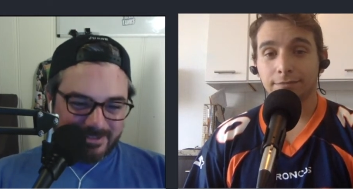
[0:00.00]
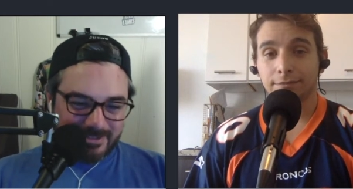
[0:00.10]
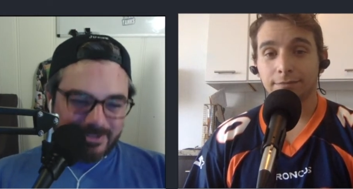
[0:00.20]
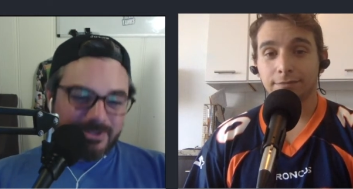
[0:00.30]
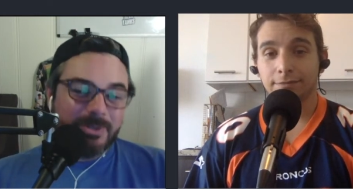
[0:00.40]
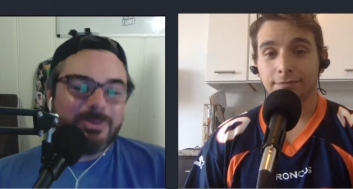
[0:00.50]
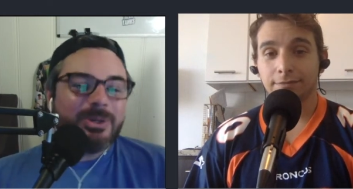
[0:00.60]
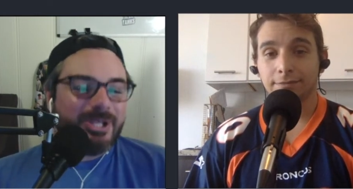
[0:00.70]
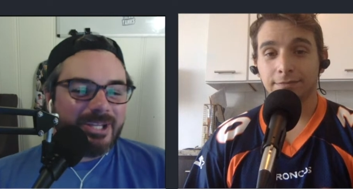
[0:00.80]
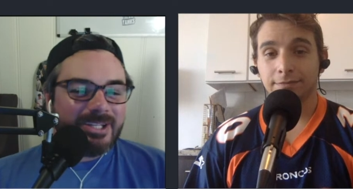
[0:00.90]
Speaker 1: They're doing
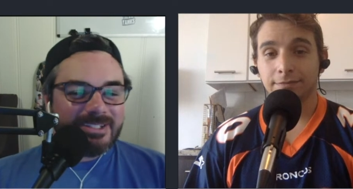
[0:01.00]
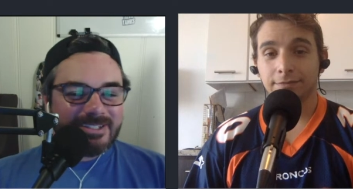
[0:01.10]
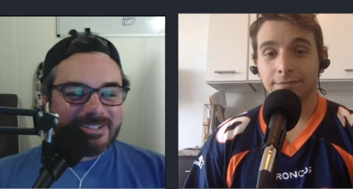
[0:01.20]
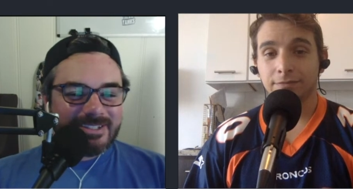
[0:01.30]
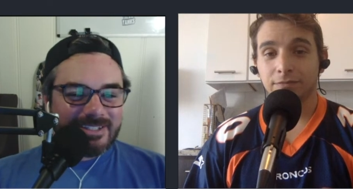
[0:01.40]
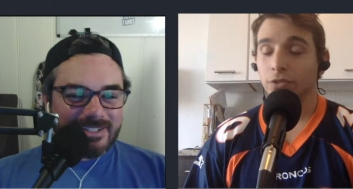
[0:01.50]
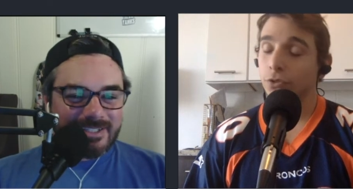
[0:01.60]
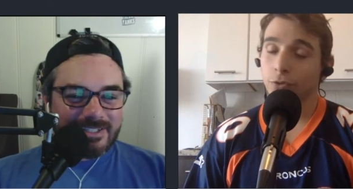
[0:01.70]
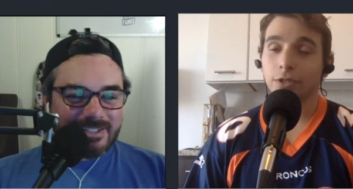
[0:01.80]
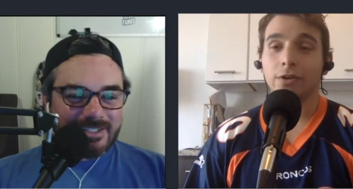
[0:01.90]
pretty good. They're
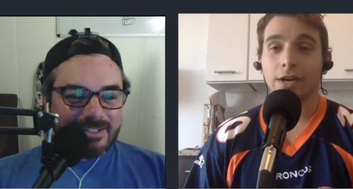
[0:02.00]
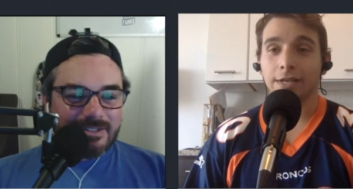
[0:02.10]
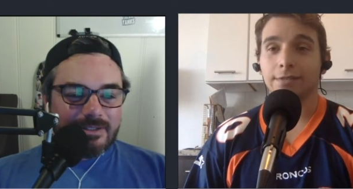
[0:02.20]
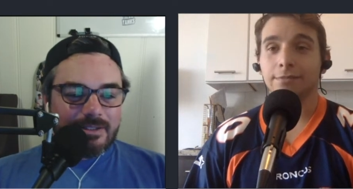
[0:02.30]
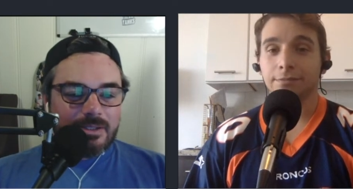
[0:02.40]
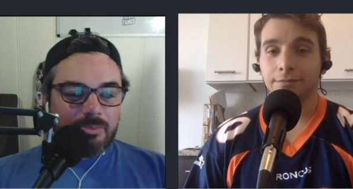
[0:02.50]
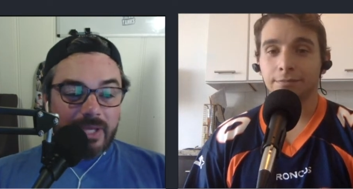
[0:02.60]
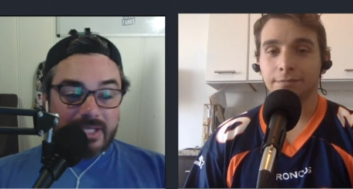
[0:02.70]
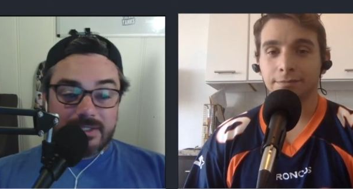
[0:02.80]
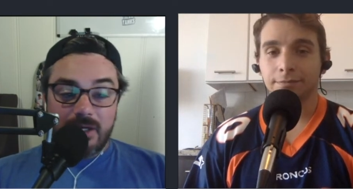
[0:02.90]
doing all right.
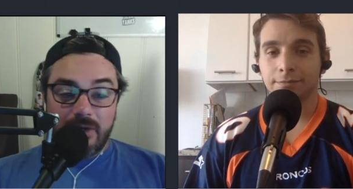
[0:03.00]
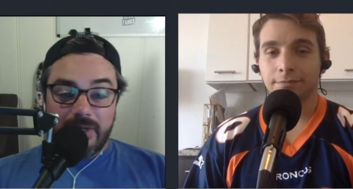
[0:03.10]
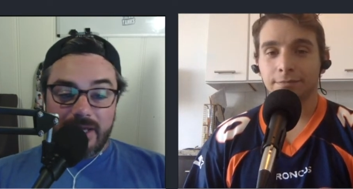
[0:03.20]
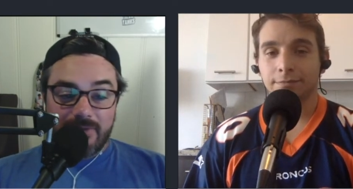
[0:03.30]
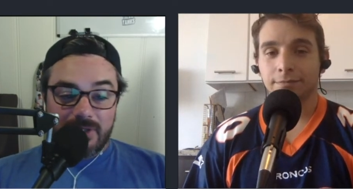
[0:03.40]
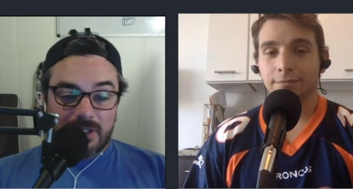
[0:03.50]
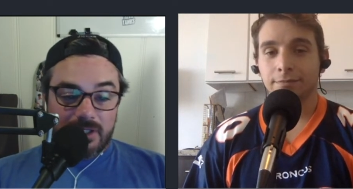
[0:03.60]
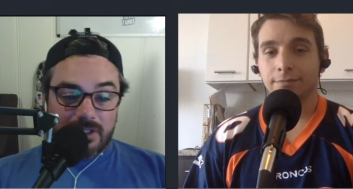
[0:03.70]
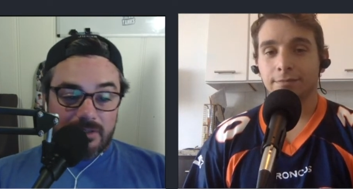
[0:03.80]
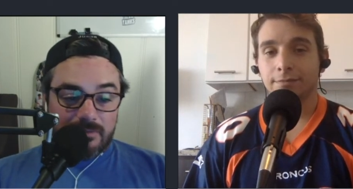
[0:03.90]
Best no they ever
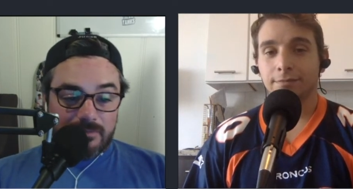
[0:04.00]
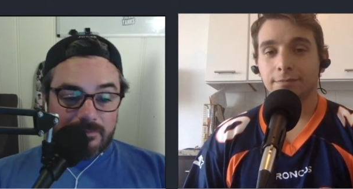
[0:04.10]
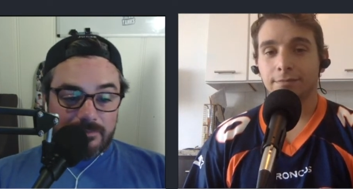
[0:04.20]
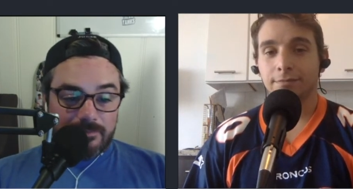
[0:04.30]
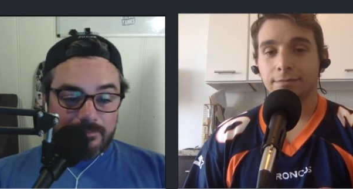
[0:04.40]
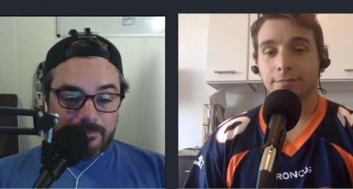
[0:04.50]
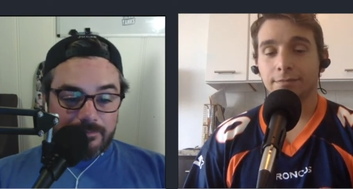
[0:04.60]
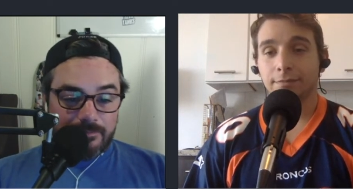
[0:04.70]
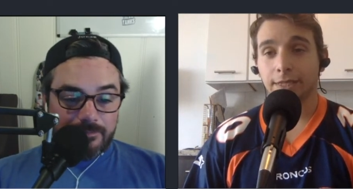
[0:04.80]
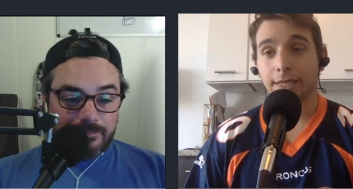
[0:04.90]
heard?
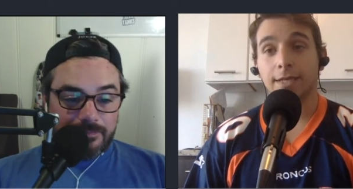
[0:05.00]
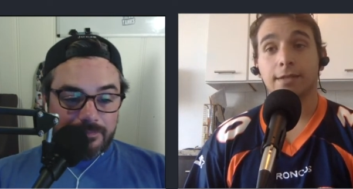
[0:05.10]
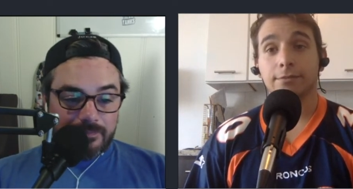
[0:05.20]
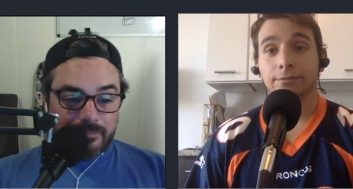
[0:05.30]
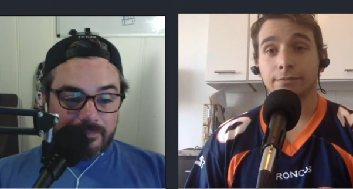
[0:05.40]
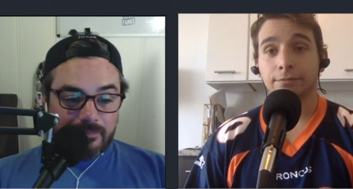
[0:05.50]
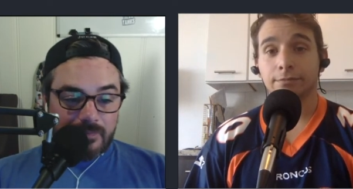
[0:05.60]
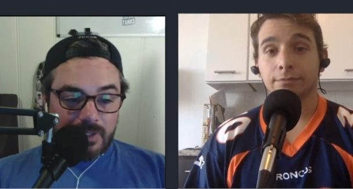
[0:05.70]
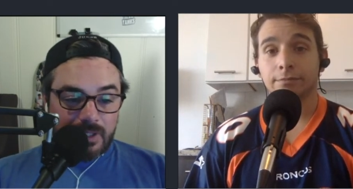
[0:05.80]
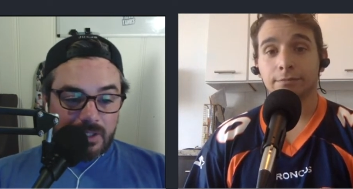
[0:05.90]
Speaker 2: Yeah.
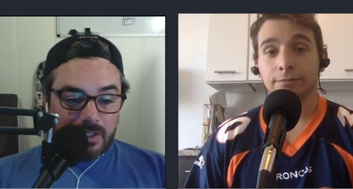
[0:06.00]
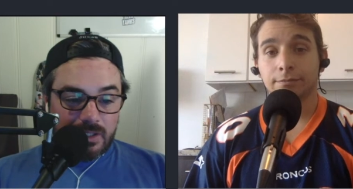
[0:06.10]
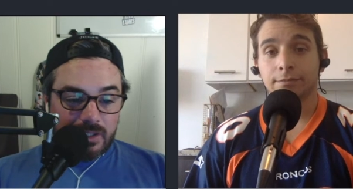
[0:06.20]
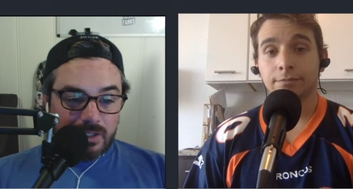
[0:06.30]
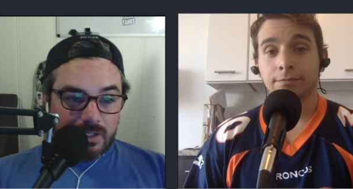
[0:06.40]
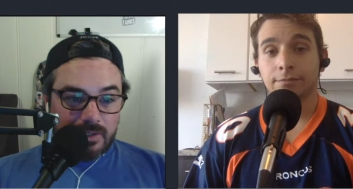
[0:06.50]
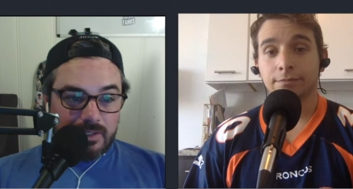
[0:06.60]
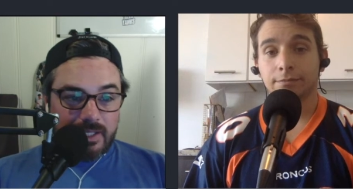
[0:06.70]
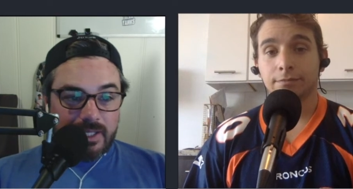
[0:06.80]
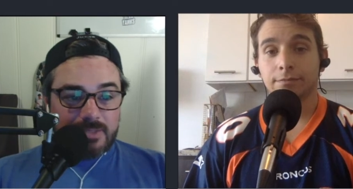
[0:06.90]
Speaker 1: The
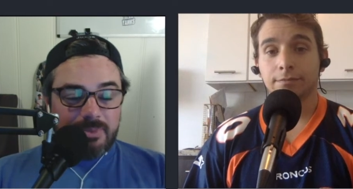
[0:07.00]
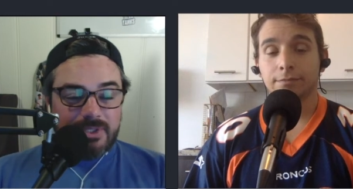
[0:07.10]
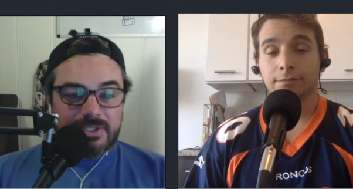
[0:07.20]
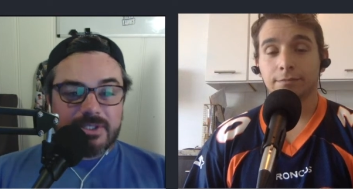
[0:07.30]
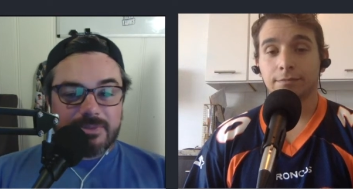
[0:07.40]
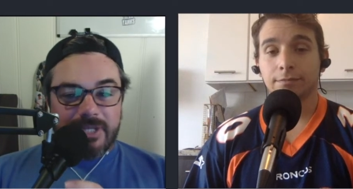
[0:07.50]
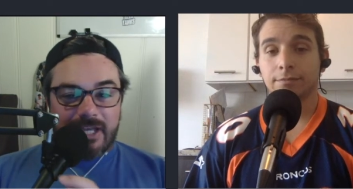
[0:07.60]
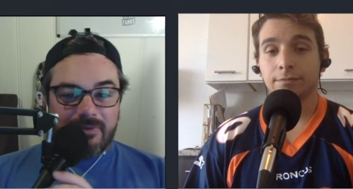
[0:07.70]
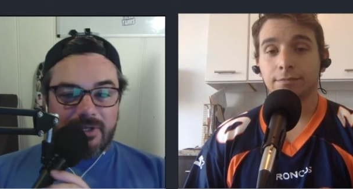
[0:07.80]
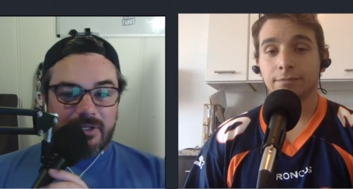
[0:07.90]
next business we
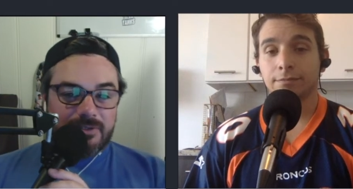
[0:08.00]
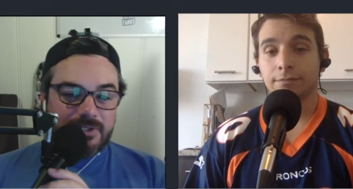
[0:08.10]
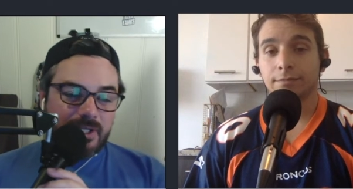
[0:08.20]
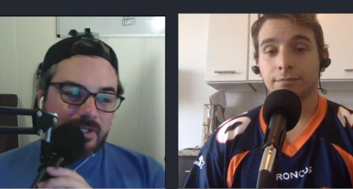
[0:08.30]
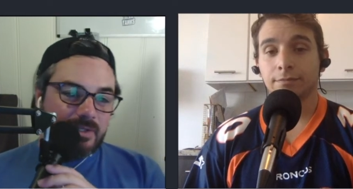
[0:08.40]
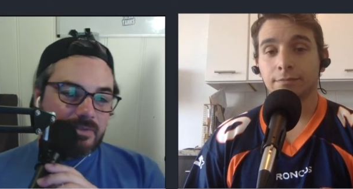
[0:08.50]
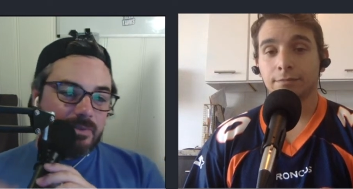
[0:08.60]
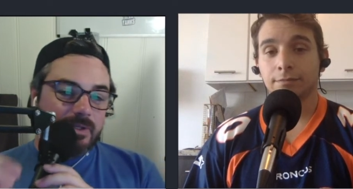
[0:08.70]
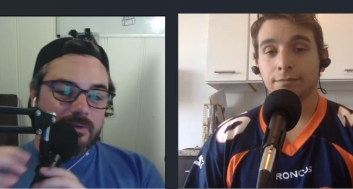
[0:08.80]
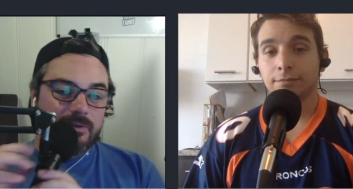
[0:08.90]
have on here, Jake, and this
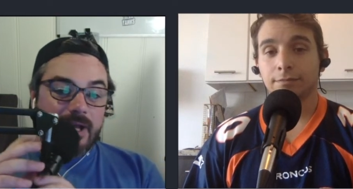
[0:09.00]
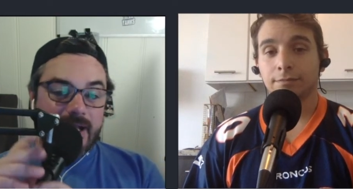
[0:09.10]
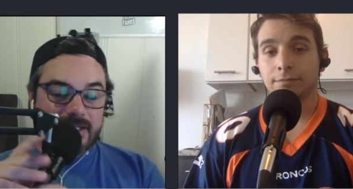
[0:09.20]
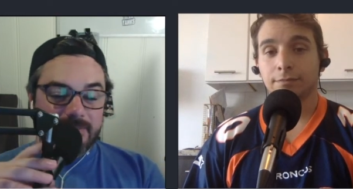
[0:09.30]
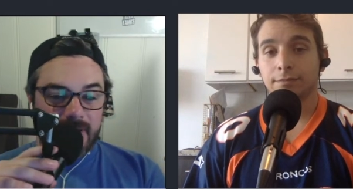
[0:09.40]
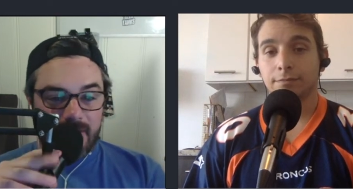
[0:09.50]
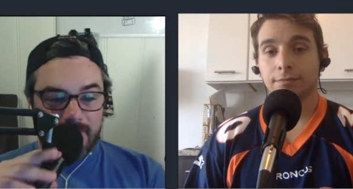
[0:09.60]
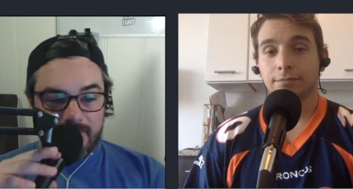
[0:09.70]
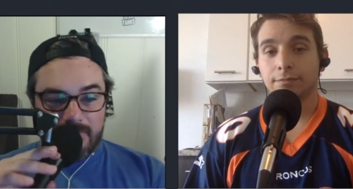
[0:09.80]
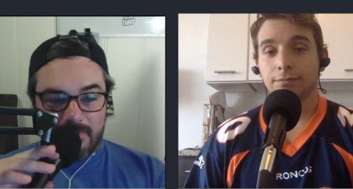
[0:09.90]
one cracks me up.
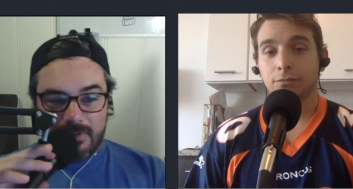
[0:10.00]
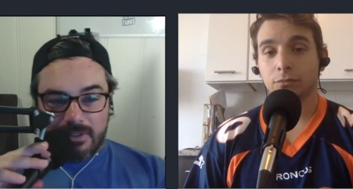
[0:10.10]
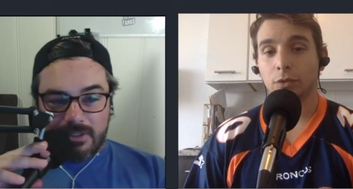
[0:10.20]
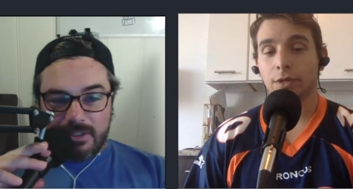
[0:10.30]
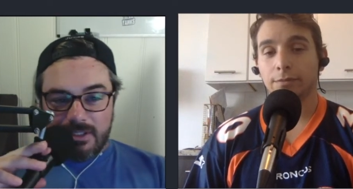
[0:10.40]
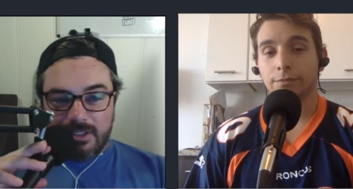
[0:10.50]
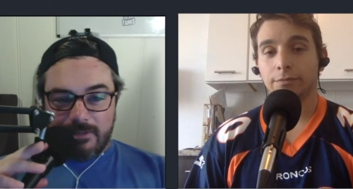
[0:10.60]
Speaker 2: Right.